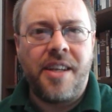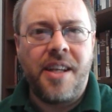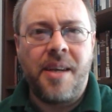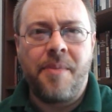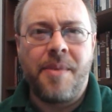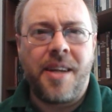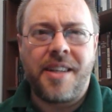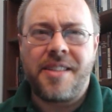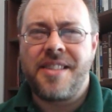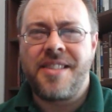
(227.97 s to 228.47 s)
him
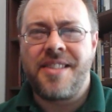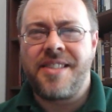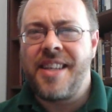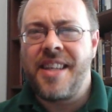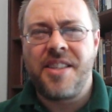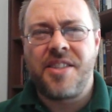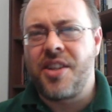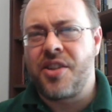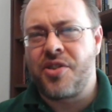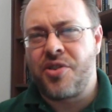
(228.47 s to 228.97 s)
not to say
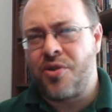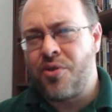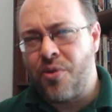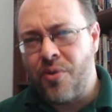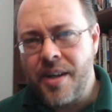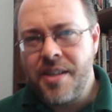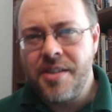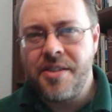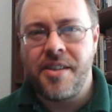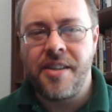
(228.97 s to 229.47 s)
such
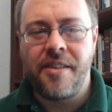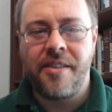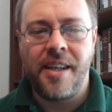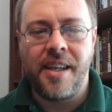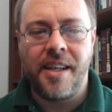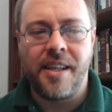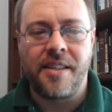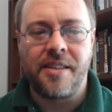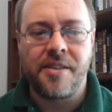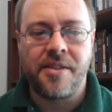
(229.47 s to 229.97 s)
crazy
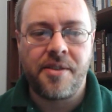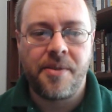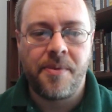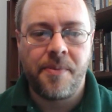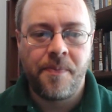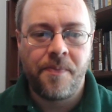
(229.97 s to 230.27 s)
things.